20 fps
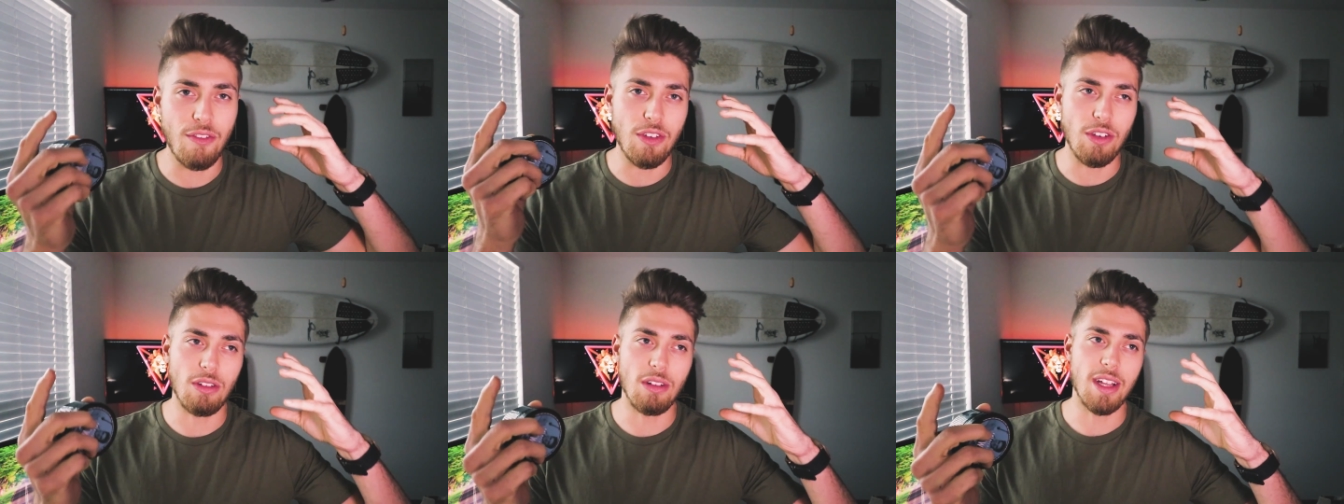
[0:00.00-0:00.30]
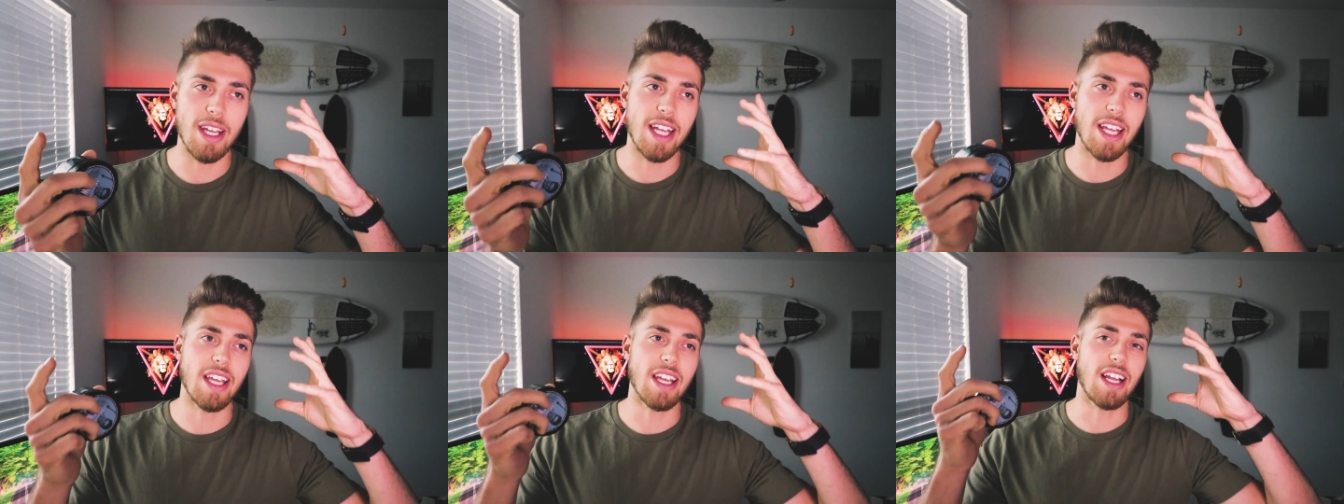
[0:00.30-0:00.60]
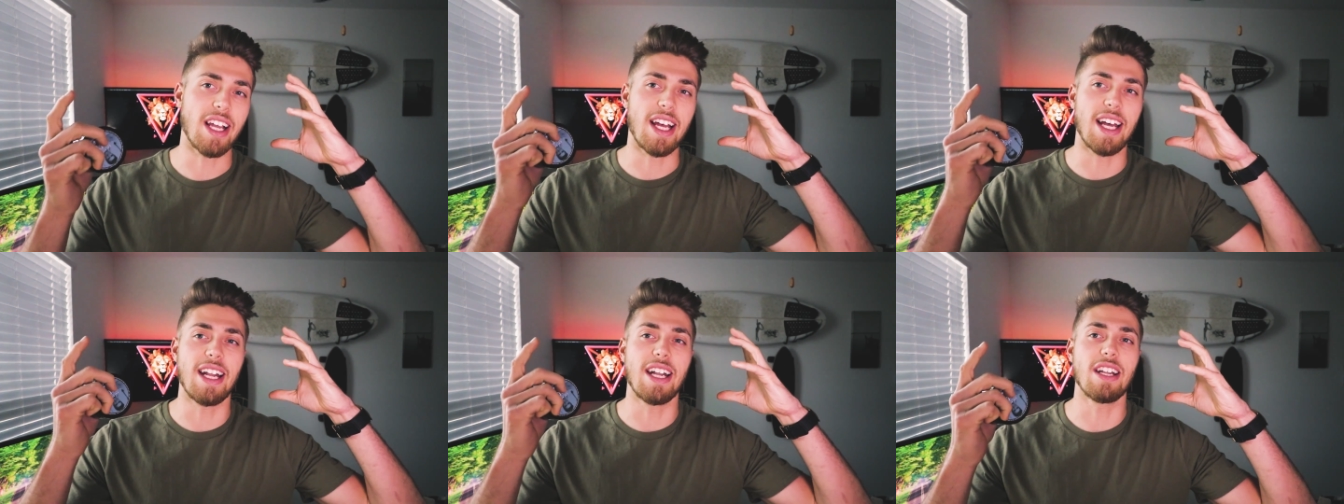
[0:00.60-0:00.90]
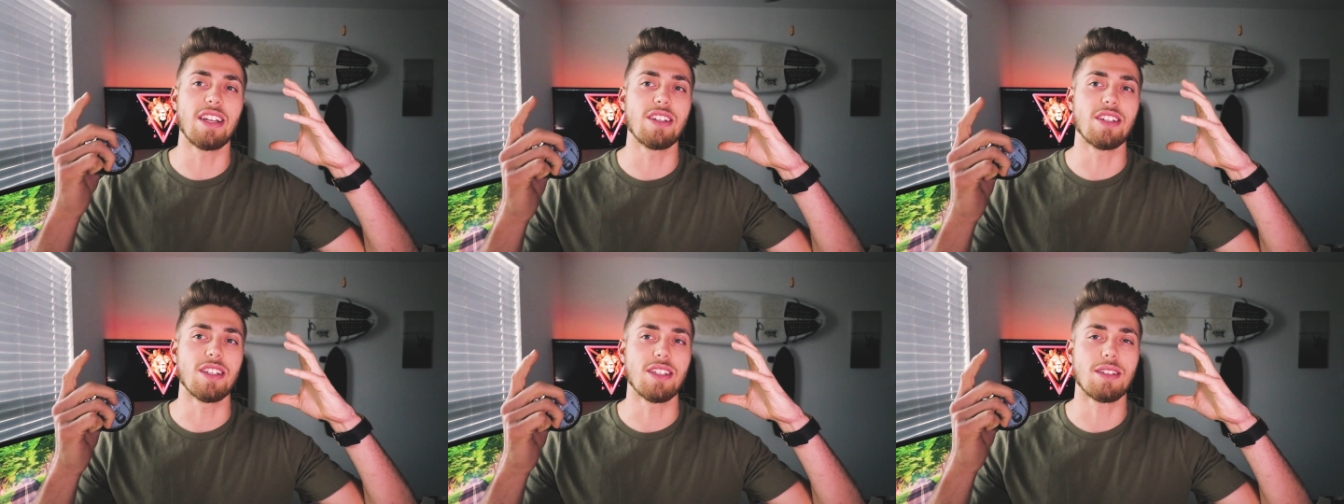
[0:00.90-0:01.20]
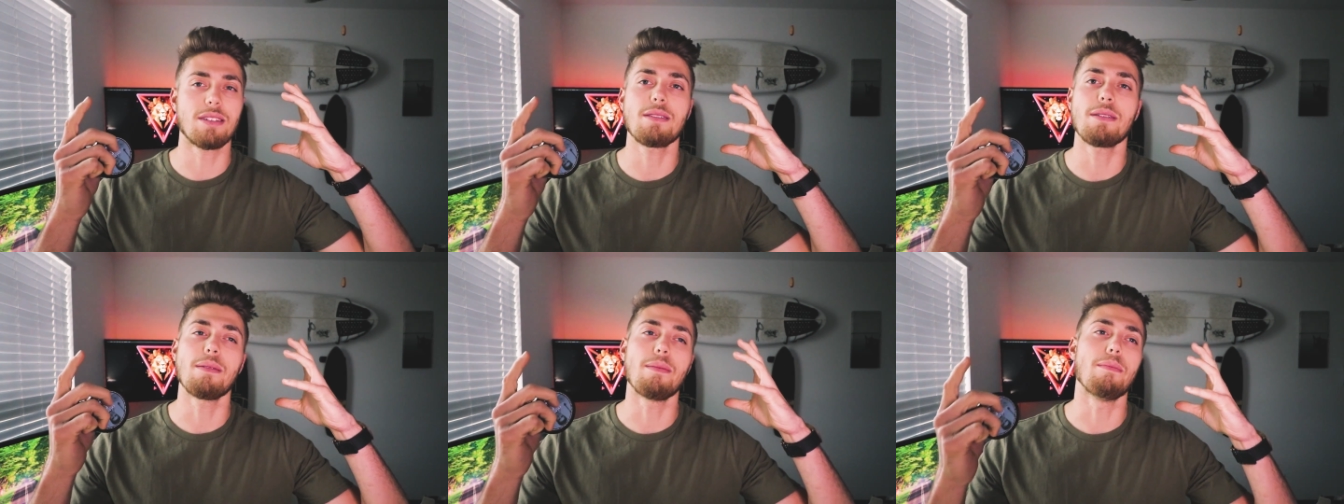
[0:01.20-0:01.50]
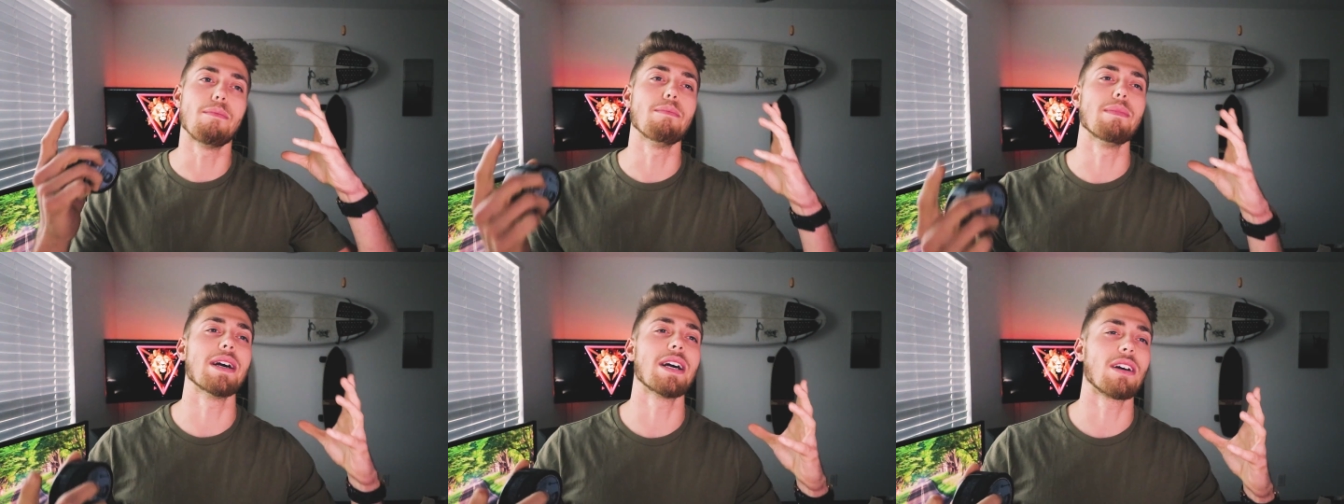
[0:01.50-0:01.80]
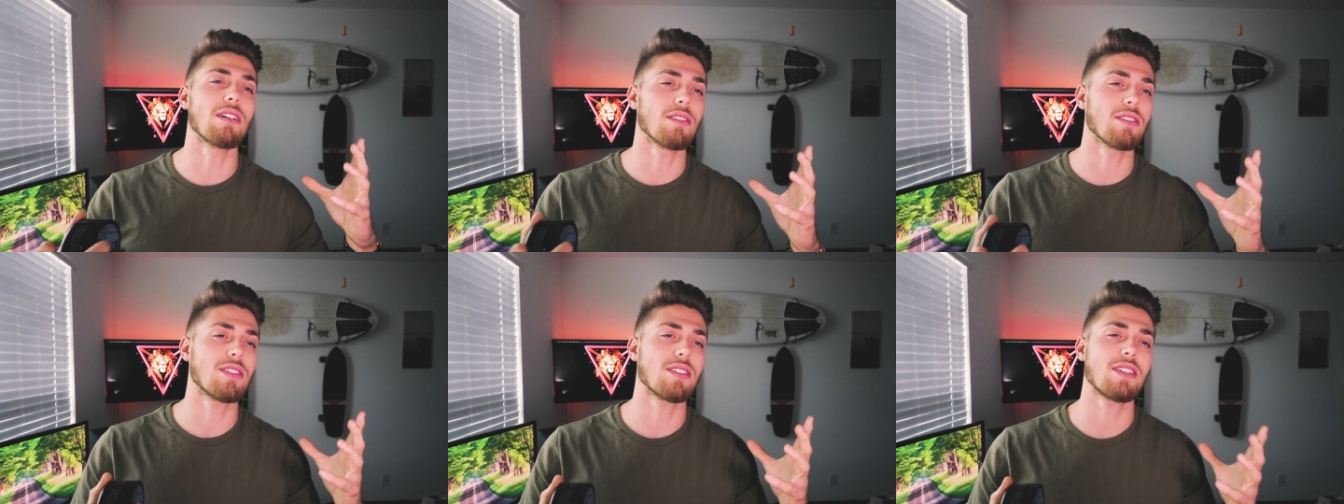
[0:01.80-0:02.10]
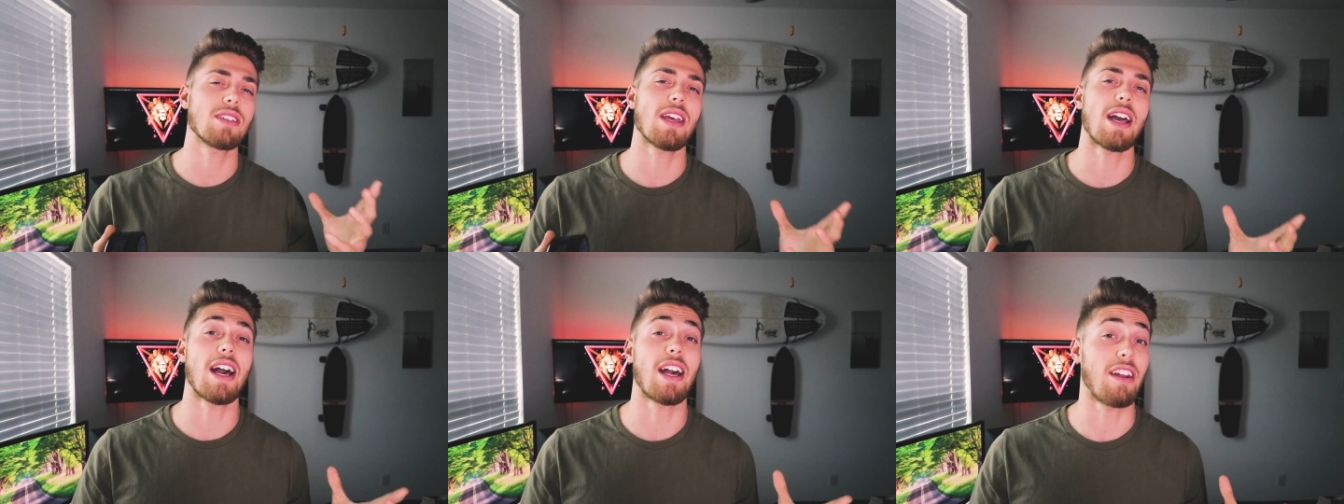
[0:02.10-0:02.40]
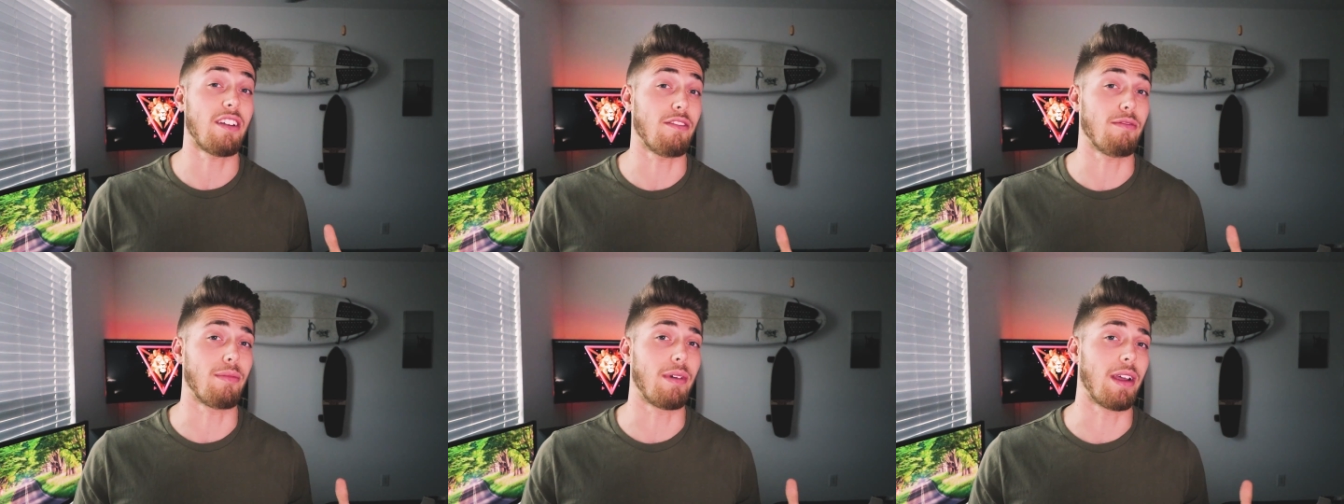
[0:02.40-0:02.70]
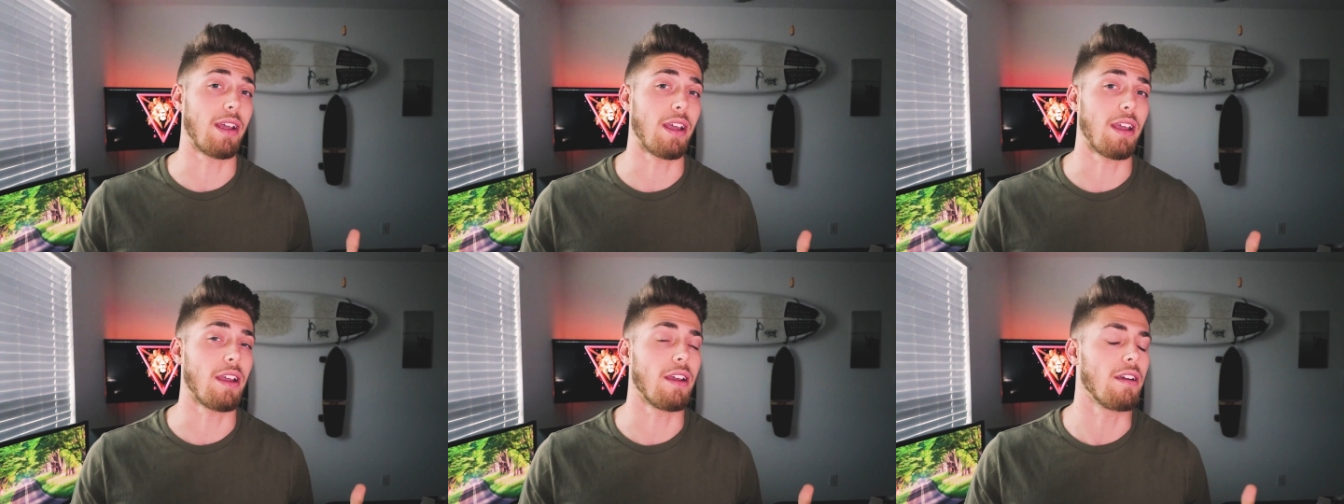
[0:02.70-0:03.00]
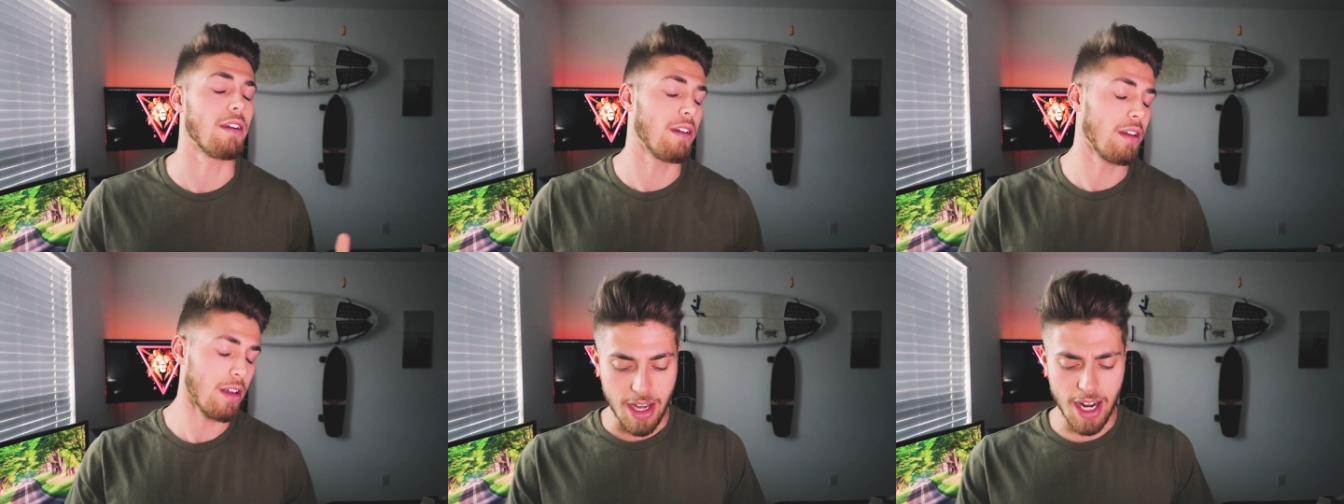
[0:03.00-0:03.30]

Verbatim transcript: feel like it kind of just melts out of my hair.